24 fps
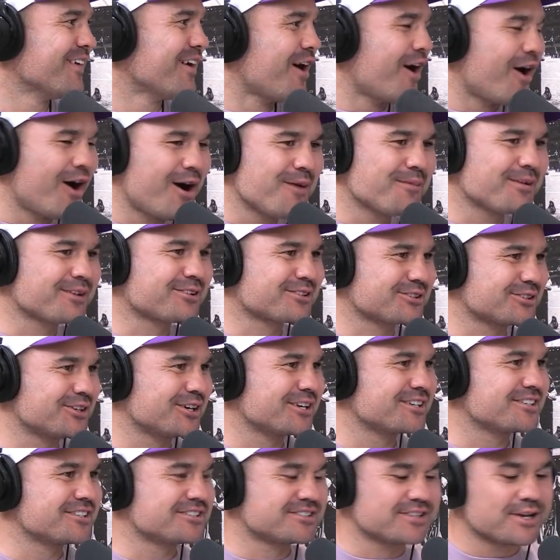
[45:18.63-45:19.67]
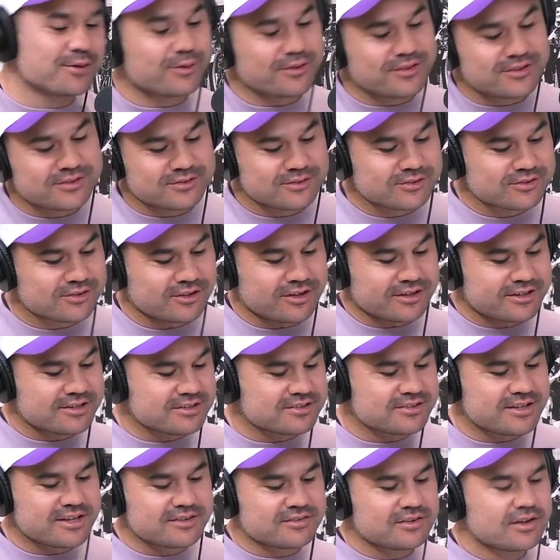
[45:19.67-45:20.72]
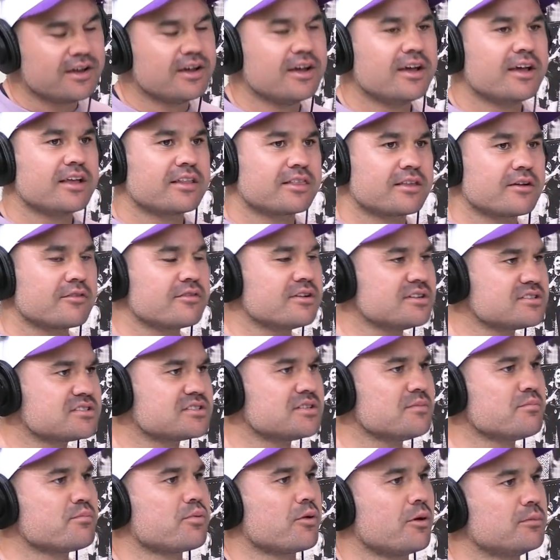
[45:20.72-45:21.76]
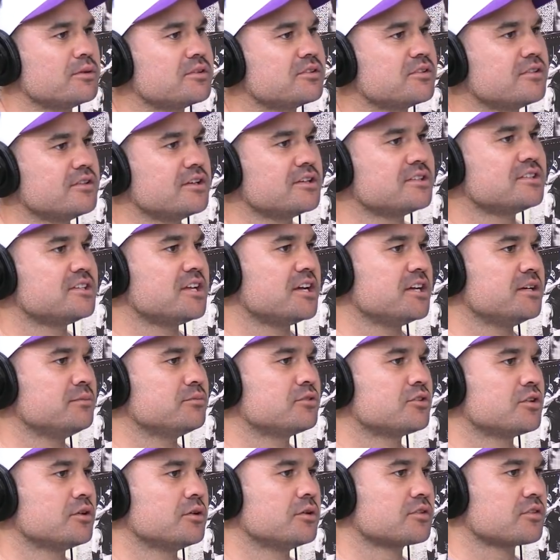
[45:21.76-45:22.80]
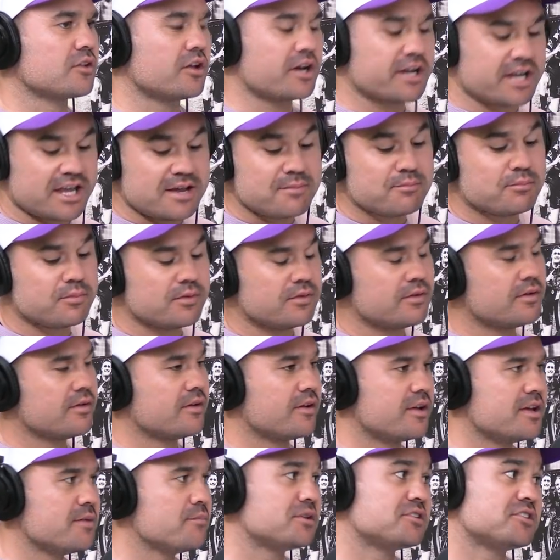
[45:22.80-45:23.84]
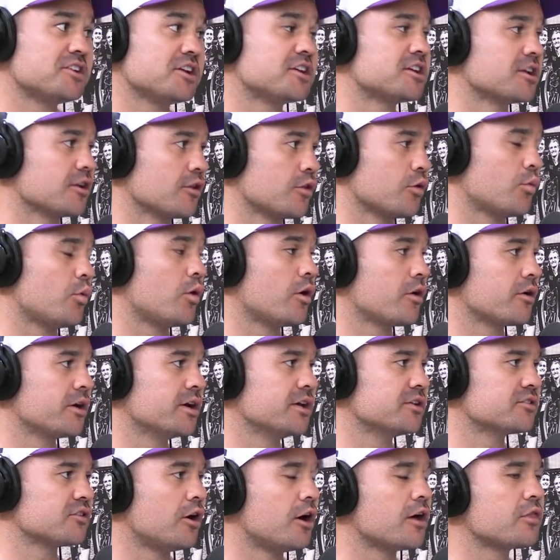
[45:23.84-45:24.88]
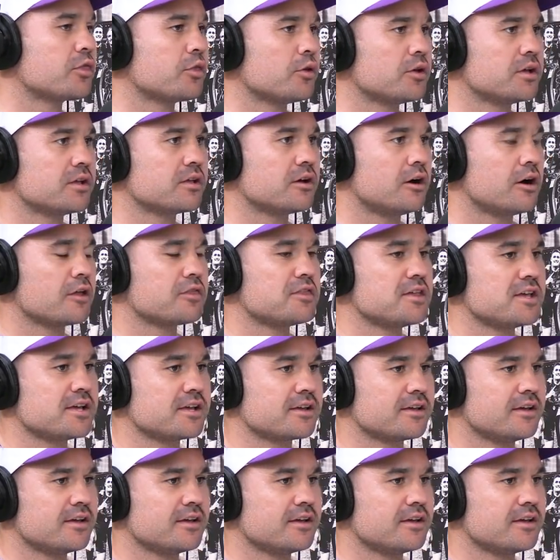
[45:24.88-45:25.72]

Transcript: I'm excited to see what this looks like, because there is some promise in these teams too. It's like in particular the Warriors. I think